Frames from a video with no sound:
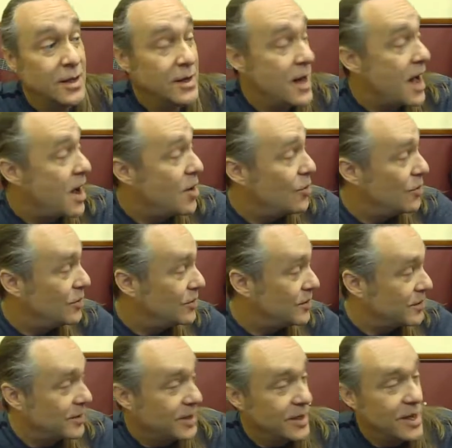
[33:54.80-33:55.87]
Now,
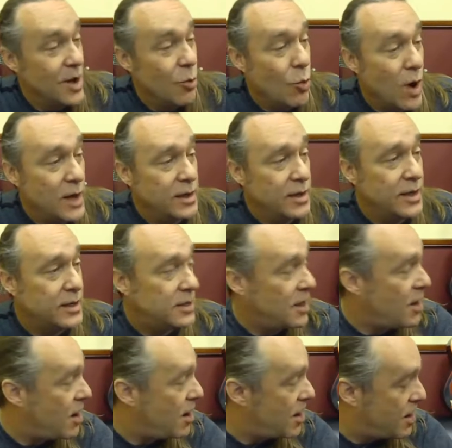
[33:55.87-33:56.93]
one
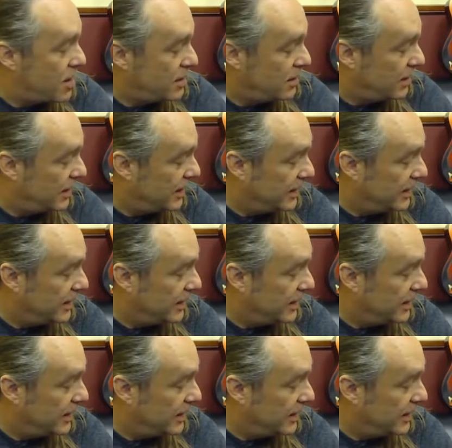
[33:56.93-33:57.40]
guitar